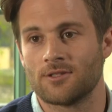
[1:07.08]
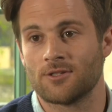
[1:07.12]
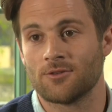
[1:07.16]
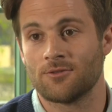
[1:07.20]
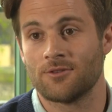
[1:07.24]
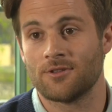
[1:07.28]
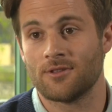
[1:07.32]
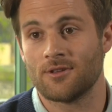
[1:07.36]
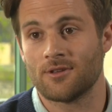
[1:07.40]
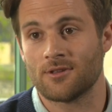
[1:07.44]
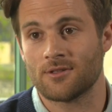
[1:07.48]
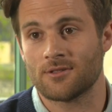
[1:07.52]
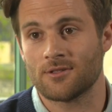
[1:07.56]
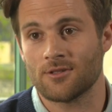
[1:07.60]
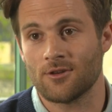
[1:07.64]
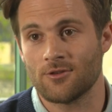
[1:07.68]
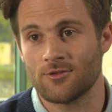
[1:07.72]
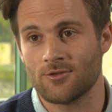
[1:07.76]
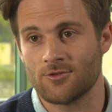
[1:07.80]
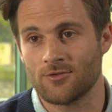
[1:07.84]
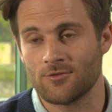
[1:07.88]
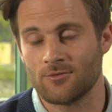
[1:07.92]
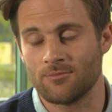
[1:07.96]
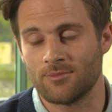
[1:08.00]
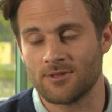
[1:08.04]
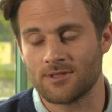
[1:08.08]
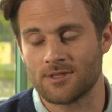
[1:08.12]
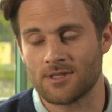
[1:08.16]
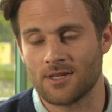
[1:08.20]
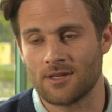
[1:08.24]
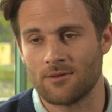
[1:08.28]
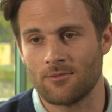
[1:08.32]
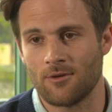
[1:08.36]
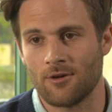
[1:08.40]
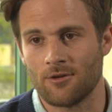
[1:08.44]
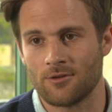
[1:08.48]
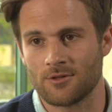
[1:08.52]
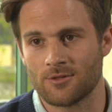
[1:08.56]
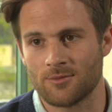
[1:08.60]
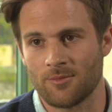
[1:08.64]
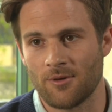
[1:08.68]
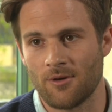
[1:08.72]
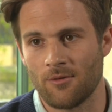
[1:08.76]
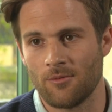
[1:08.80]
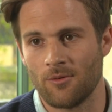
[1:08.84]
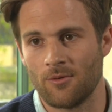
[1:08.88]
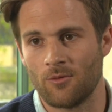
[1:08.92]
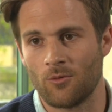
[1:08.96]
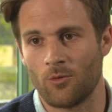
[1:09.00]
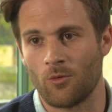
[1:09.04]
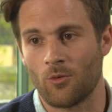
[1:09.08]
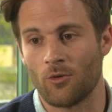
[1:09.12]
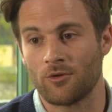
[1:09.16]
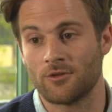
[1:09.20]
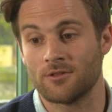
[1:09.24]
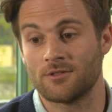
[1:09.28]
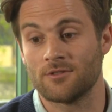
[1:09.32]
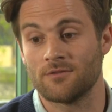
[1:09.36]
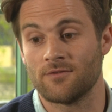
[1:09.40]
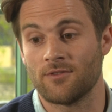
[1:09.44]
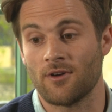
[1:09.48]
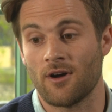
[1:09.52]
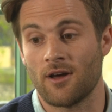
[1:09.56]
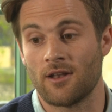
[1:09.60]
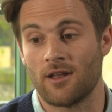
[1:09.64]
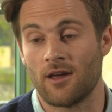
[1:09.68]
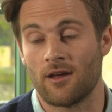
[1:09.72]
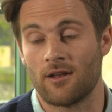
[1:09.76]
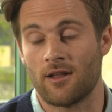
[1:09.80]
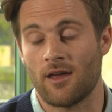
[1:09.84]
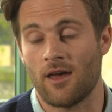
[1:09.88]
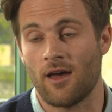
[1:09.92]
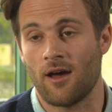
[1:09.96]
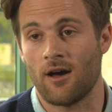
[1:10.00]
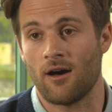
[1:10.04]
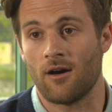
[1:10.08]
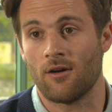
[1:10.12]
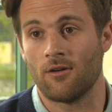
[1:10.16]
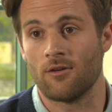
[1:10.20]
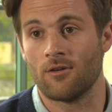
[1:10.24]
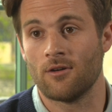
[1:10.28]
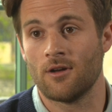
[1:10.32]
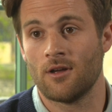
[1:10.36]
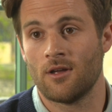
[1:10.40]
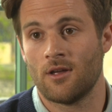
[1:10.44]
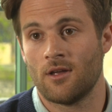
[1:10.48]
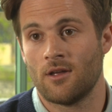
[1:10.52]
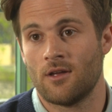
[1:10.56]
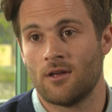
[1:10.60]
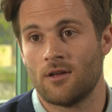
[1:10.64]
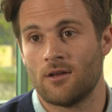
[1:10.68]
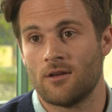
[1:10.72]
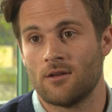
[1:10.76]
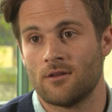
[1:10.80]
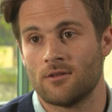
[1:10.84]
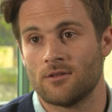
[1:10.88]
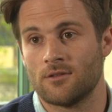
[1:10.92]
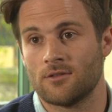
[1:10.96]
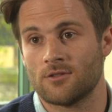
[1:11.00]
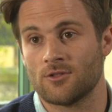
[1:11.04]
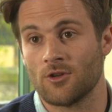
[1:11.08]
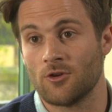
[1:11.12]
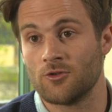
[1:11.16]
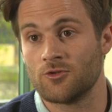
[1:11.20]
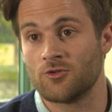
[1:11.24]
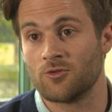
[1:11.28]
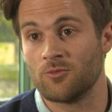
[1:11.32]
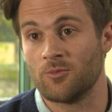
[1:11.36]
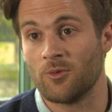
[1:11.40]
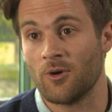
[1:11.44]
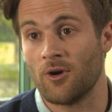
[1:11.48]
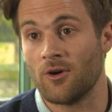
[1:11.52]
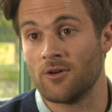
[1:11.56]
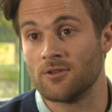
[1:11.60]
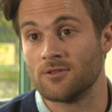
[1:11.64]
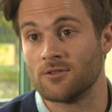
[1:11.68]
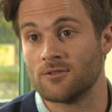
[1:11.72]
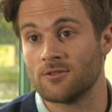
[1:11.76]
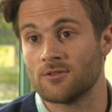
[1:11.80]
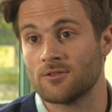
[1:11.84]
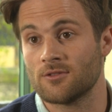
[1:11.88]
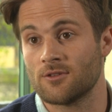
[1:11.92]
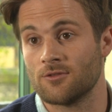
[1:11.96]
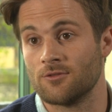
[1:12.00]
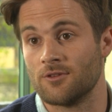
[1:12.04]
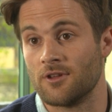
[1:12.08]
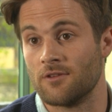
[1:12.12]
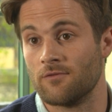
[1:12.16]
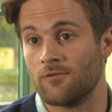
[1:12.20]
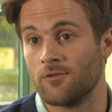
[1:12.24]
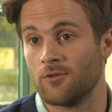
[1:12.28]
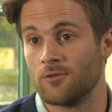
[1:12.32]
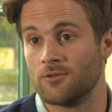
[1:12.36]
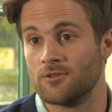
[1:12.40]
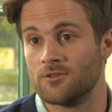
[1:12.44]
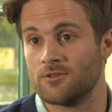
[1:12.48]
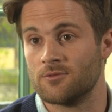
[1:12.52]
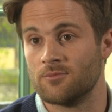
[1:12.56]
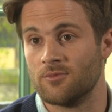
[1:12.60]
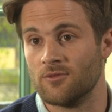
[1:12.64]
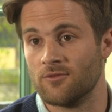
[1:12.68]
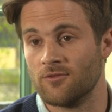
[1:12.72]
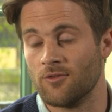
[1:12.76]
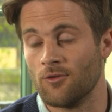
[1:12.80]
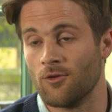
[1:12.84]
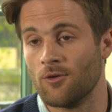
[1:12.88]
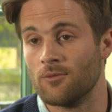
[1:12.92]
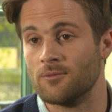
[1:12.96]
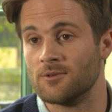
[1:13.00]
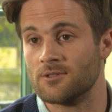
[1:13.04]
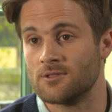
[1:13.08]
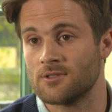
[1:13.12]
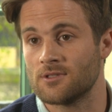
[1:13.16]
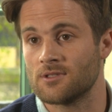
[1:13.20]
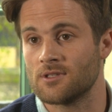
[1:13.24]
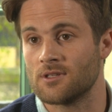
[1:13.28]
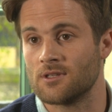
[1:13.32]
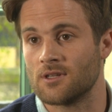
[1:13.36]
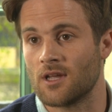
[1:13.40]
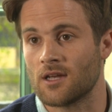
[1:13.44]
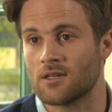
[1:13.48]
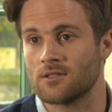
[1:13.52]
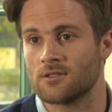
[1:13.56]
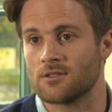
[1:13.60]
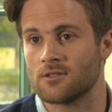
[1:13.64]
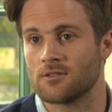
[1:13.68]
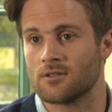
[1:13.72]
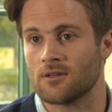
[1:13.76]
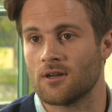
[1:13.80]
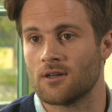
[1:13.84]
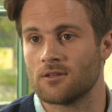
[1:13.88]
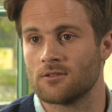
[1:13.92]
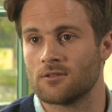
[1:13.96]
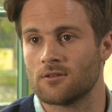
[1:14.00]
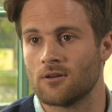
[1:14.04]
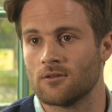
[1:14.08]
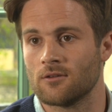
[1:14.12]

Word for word: So in the social placebo experiment, we wanted to find out how social bonds could influence performance in exercise